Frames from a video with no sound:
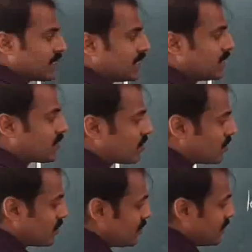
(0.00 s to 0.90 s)
into
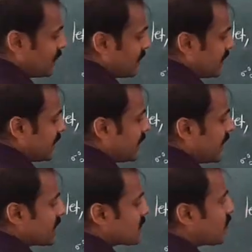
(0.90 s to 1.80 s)

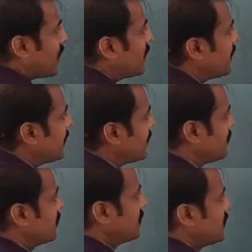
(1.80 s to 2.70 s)
dx by
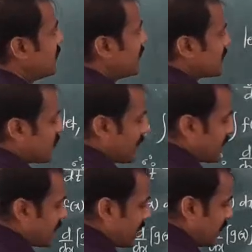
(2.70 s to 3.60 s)

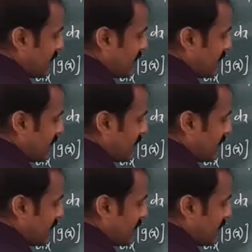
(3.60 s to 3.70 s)
dt